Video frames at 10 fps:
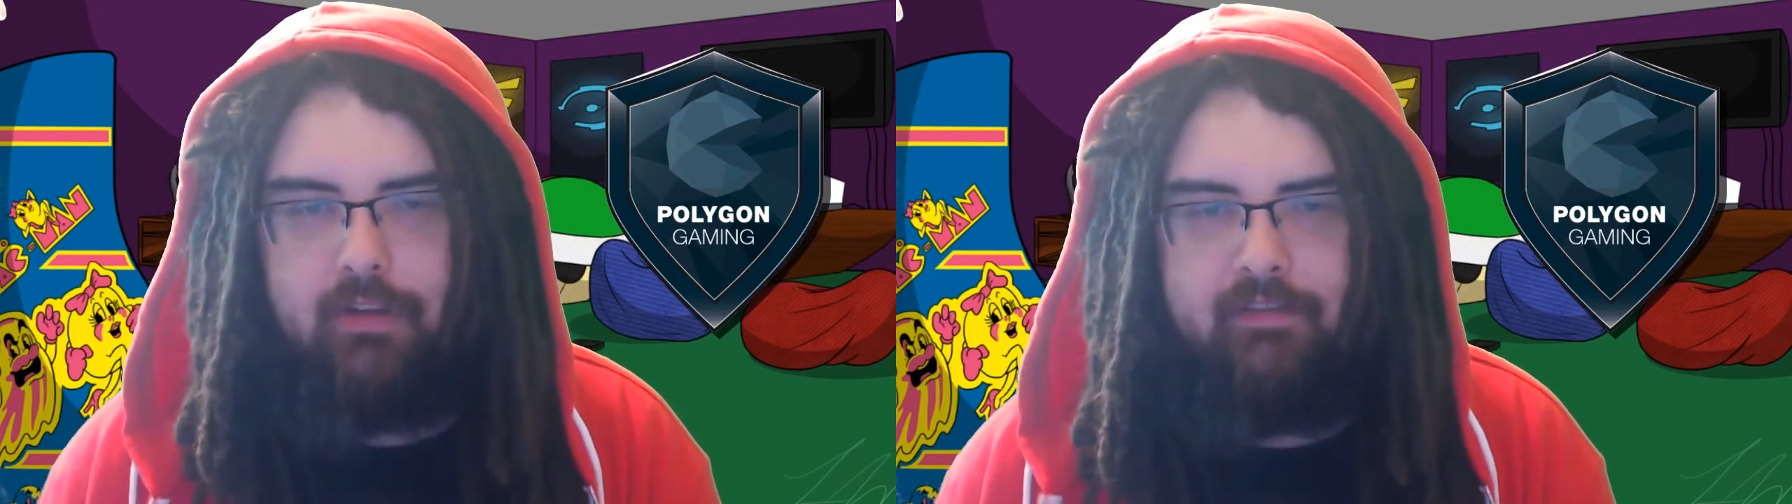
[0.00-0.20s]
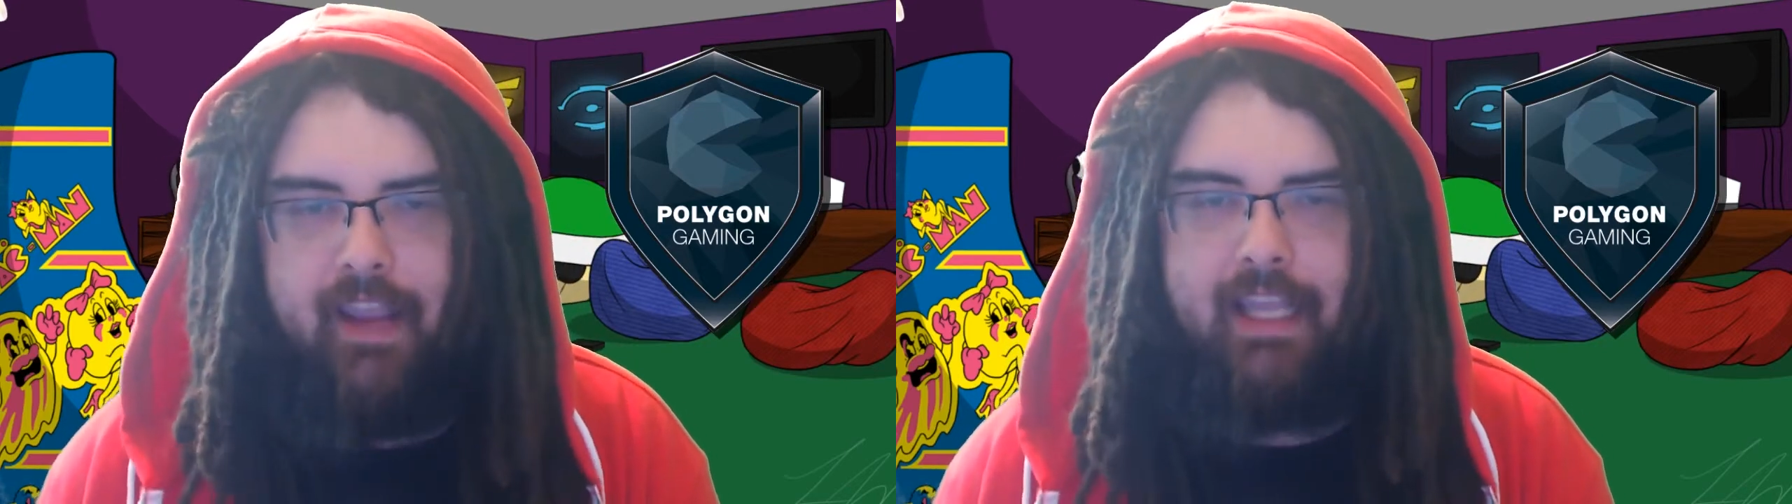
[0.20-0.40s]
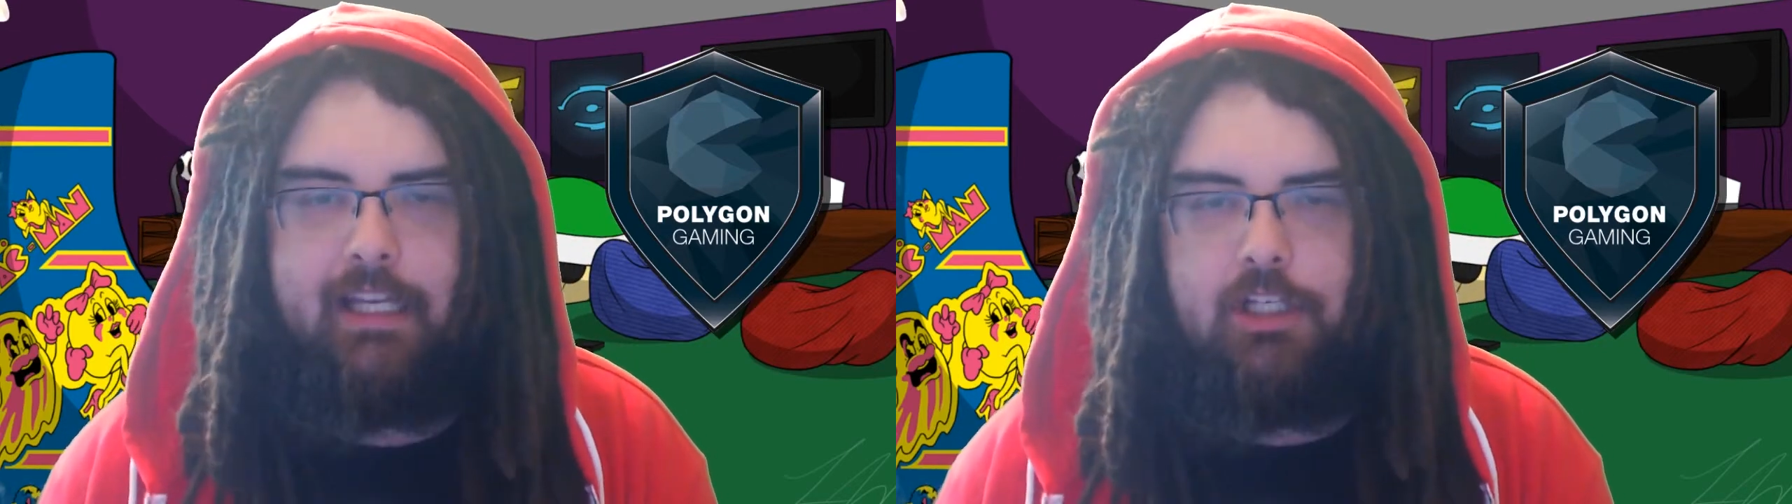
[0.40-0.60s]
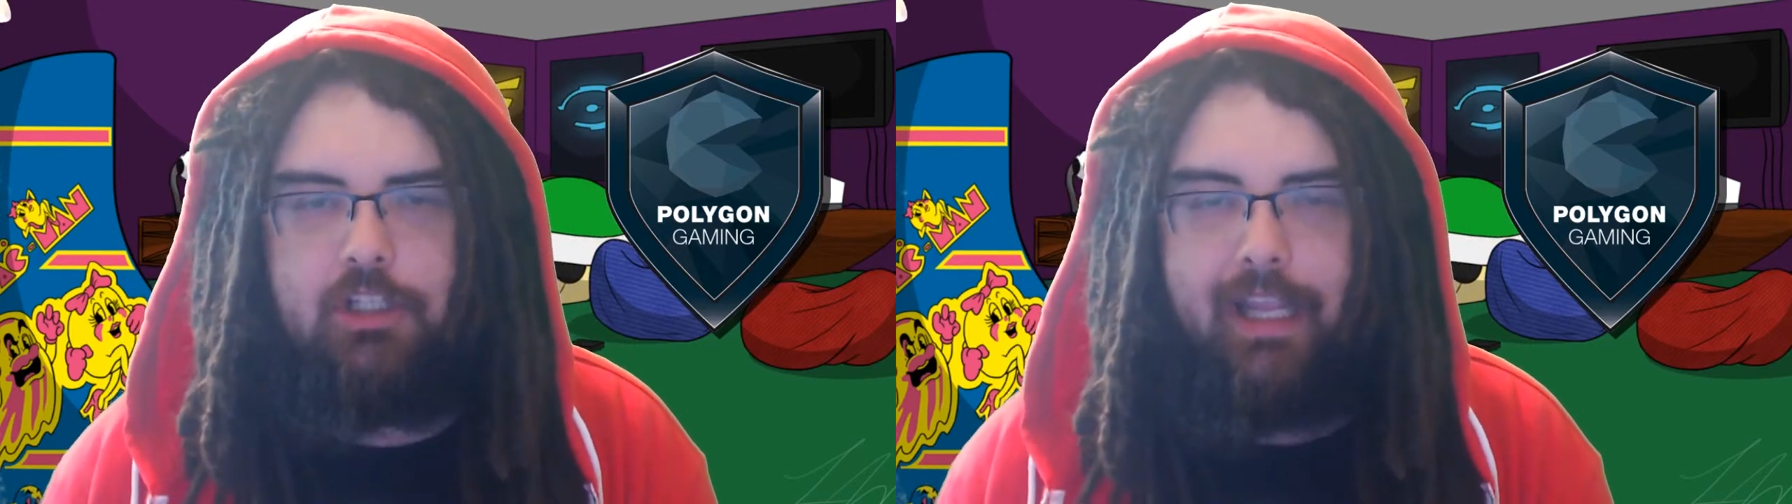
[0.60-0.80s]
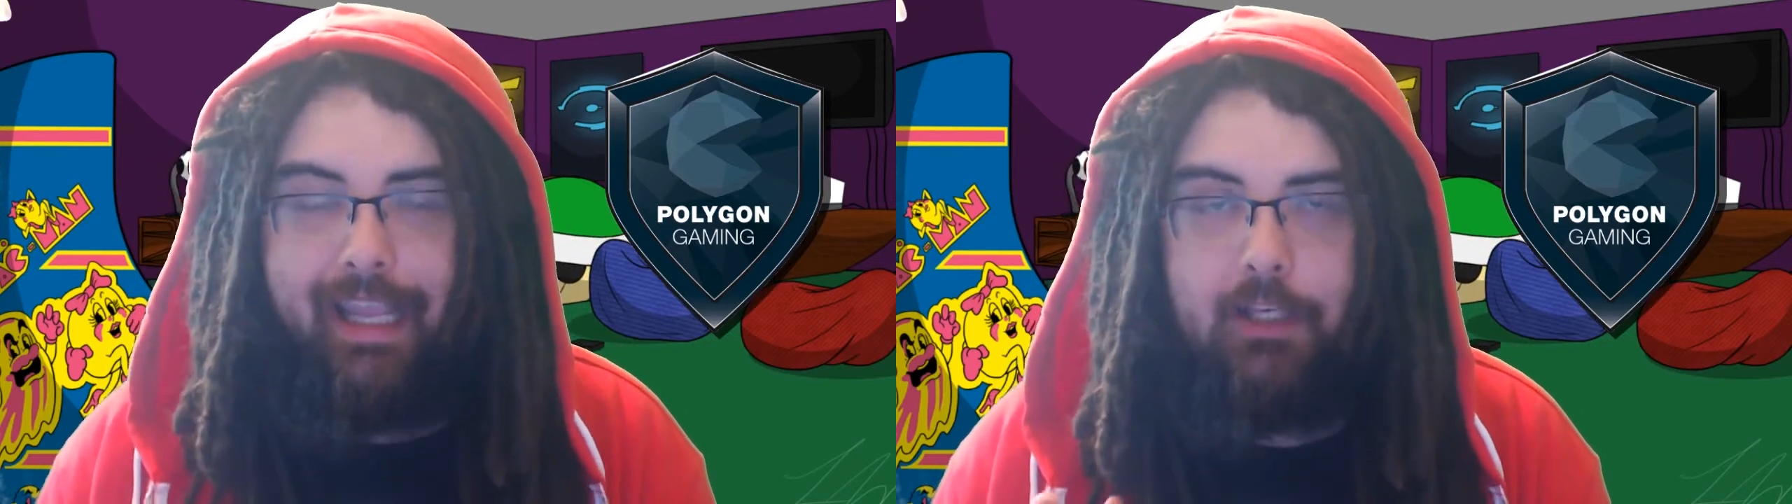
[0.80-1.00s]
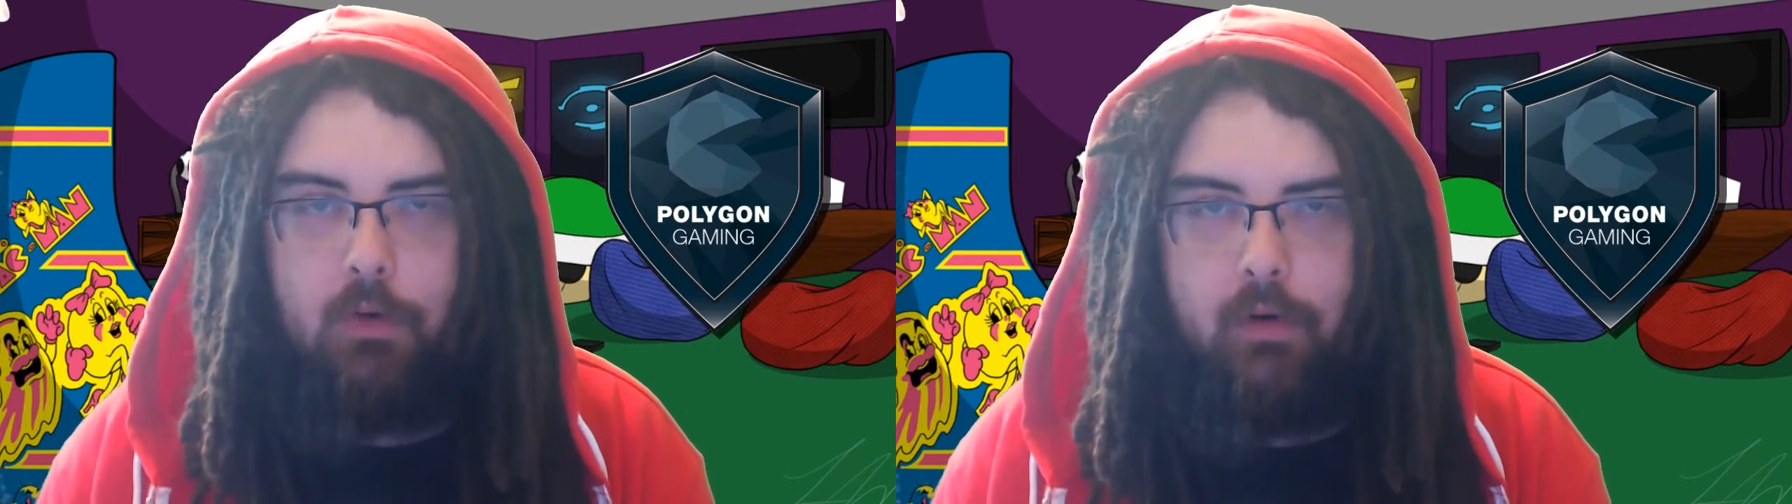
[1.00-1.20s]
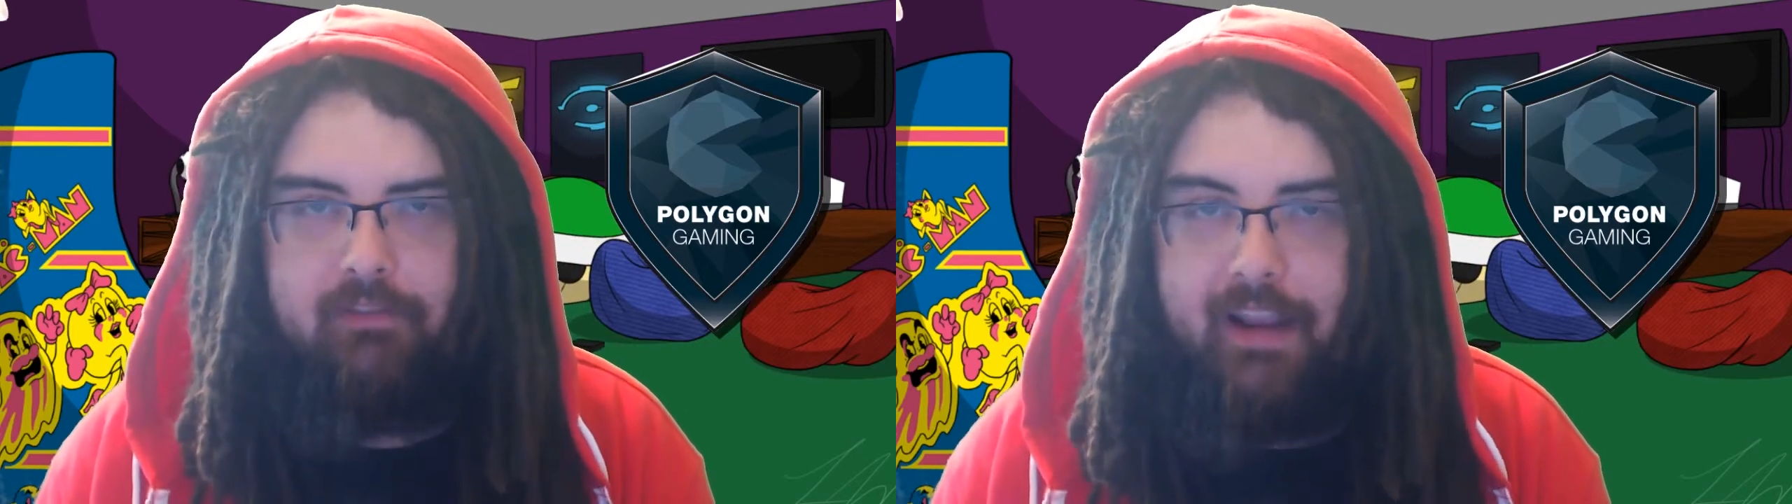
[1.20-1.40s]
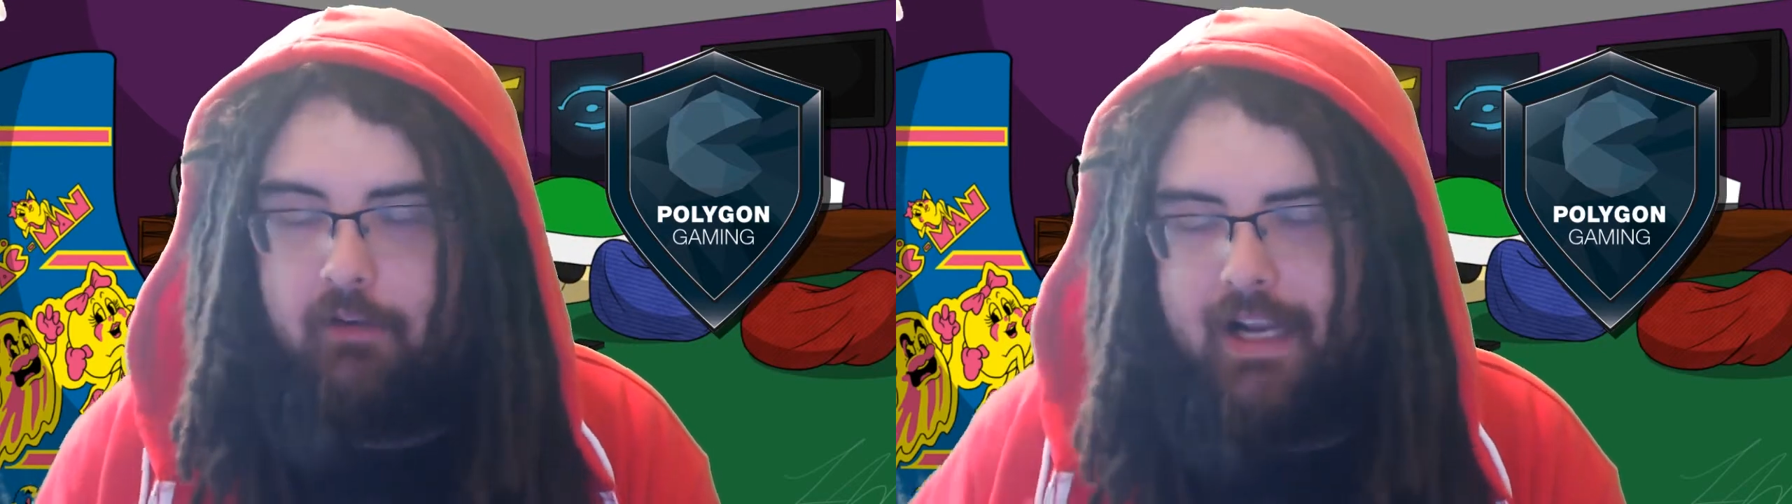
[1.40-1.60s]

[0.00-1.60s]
advantage in your favor.